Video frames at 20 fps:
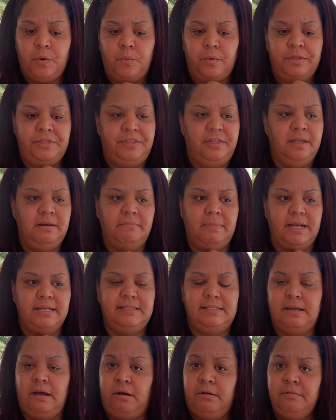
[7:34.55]
within
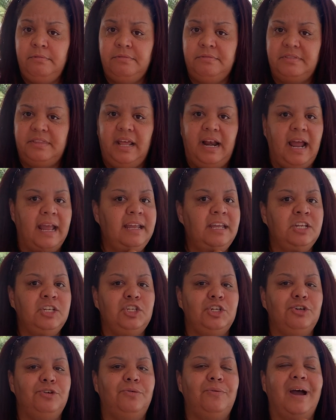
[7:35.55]
myself that I can
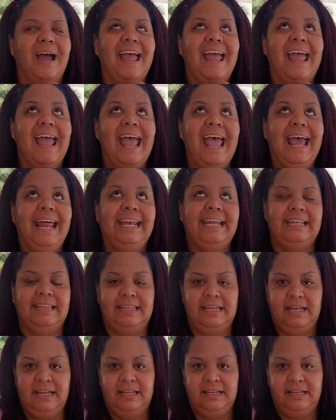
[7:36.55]
do
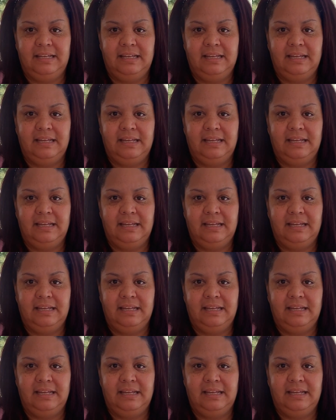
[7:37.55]
anything.